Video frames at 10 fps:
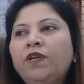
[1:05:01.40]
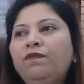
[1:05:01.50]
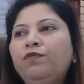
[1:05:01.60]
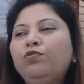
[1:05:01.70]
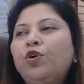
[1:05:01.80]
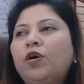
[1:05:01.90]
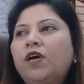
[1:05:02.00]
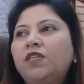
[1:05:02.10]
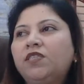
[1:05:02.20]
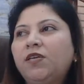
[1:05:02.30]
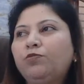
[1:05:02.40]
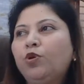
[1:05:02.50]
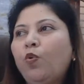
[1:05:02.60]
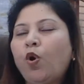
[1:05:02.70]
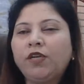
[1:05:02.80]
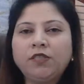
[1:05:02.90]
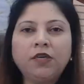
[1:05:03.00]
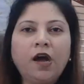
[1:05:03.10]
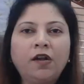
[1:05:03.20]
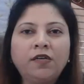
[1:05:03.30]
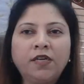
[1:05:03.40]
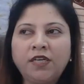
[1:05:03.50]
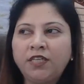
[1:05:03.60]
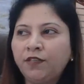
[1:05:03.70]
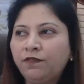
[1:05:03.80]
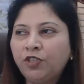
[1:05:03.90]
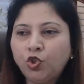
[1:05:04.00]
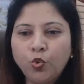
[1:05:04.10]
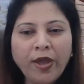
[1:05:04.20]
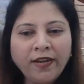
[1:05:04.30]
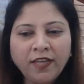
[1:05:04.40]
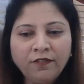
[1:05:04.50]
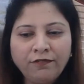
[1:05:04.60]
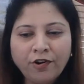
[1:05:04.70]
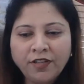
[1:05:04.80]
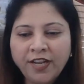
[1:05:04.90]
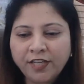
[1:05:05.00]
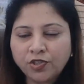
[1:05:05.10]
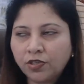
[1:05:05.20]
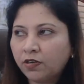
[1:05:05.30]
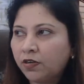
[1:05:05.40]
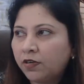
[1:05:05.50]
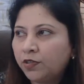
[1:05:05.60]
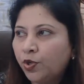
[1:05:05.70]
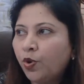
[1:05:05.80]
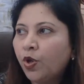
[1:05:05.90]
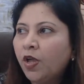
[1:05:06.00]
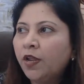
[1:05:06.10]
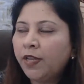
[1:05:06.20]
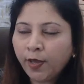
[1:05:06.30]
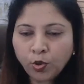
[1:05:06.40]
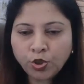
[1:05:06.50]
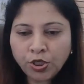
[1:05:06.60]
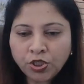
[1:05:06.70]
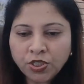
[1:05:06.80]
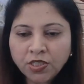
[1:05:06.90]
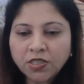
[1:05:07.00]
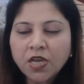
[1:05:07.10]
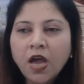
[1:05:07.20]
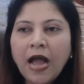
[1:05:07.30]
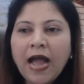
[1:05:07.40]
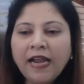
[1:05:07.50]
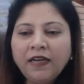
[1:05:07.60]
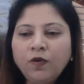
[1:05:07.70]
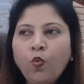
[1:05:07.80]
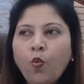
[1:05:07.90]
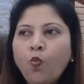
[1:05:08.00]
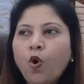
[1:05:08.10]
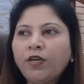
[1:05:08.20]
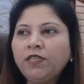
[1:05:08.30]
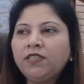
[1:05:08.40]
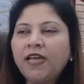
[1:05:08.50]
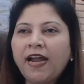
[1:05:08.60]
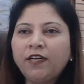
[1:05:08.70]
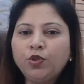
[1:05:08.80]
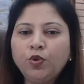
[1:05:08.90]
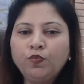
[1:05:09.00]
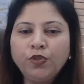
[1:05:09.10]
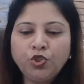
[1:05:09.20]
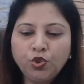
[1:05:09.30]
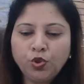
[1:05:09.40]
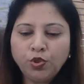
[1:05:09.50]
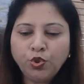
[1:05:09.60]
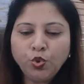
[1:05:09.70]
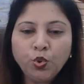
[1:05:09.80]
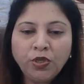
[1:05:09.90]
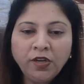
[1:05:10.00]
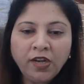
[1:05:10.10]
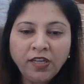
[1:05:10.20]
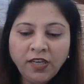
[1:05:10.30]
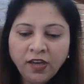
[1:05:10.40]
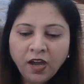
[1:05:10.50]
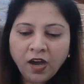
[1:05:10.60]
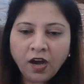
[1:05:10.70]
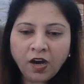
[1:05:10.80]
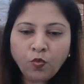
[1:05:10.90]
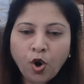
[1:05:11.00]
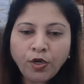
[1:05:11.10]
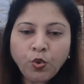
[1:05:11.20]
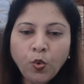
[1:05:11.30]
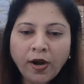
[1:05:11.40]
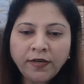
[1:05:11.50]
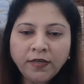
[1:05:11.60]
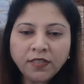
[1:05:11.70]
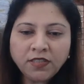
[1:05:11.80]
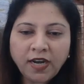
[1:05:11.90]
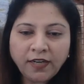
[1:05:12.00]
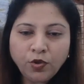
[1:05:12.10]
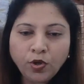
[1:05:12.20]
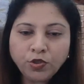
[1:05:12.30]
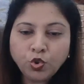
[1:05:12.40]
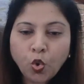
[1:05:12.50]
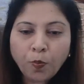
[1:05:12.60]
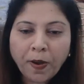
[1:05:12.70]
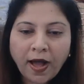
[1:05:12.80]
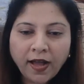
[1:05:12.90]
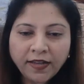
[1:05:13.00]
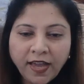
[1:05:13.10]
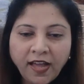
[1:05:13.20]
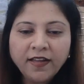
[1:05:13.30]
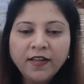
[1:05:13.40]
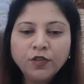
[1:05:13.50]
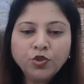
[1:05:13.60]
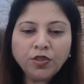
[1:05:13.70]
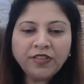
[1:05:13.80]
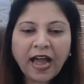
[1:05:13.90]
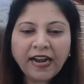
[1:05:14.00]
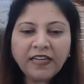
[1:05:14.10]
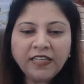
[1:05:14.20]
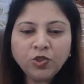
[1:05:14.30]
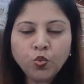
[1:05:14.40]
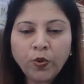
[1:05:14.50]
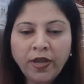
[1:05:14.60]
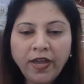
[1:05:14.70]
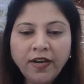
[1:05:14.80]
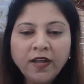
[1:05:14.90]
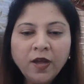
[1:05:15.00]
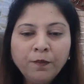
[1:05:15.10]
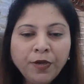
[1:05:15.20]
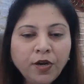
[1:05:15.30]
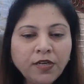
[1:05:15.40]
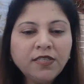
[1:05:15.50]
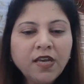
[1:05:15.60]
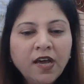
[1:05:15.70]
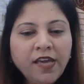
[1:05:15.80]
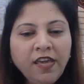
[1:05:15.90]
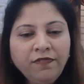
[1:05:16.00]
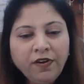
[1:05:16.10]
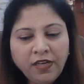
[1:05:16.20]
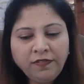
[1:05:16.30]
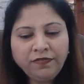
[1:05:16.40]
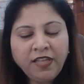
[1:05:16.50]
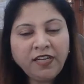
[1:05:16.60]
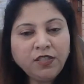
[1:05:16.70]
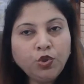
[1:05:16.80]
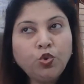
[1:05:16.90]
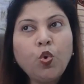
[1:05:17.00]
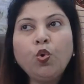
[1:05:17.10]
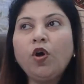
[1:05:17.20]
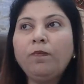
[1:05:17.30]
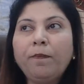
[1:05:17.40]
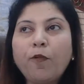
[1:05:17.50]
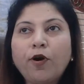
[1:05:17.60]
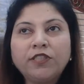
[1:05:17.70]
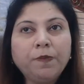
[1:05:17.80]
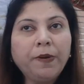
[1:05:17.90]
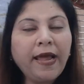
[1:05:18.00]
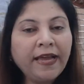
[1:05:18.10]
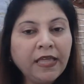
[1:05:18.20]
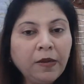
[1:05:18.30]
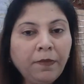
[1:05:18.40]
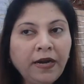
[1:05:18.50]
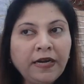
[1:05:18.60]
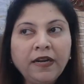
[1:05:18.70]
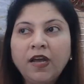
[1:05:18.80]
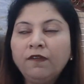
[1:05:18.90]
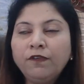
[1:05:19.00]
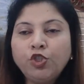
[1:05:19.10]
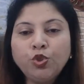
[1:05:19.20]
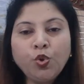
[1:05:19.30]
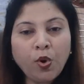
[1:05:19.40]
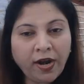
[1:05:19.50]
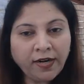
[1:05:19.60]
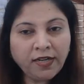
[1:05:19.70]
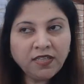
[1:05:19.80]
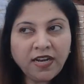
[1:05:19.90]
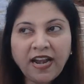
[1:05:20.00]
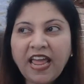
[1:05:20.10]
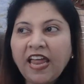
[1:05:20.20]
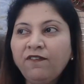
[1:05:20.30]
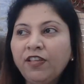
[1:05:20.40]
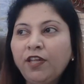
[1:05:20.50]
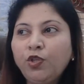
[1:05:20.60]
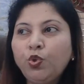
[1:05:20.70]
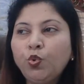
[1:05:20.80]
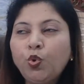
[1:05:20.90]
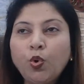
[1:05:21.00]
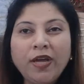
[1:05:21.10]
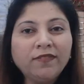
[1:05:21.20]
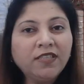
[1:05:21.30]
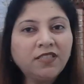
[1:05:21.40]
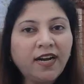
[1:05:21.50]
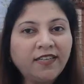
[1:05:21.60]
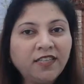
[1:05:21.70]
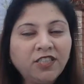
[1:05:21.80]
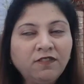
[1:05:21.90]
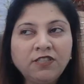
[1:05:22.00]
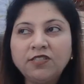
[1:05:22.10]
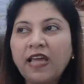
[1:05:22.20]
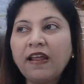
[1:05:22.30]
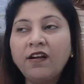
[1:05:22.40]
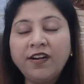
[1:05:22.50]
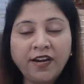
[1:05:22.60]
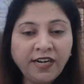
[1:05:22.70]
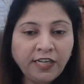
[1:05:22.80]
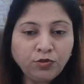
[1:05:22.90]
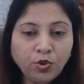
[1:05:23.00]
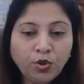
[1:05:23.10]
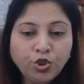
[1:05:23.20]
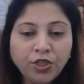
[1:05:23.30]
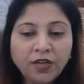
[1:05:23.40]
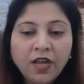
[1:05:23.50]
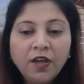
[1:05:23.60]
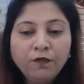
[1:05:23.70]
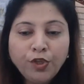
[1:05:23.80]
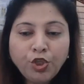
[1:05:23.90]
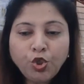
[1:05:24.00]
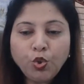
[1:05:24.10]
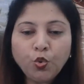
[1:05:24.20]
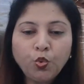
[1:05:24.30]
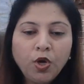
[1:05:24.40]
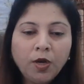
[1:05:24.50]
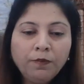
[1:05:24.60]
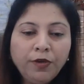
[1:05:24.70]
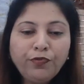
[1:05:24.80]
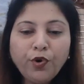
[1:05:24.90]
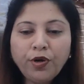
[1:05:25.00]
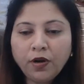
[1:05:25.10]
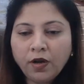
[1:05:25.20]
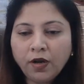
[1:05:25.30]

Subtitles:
review your concept, what is the alternative which you can give for the next negotiations, and what is that, which you really want to understand your zopa. Yeah. So that is where, because if there is a zone of possible agreement which you don't understand, and whether you don't have the strategy which is an alternative solution with you before,